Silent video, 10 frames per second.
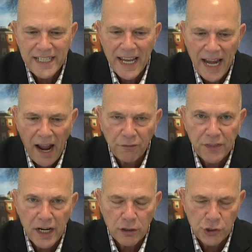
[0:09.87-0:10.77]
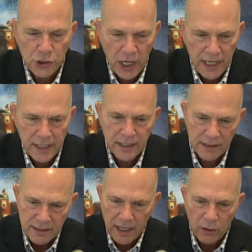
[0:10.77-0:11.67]
Get out there, Jake,
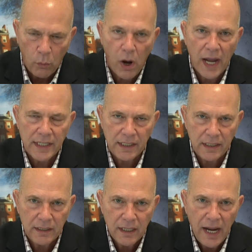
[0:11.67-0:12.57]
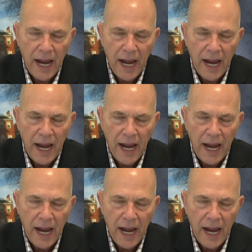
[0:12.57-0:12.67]
instead of whining,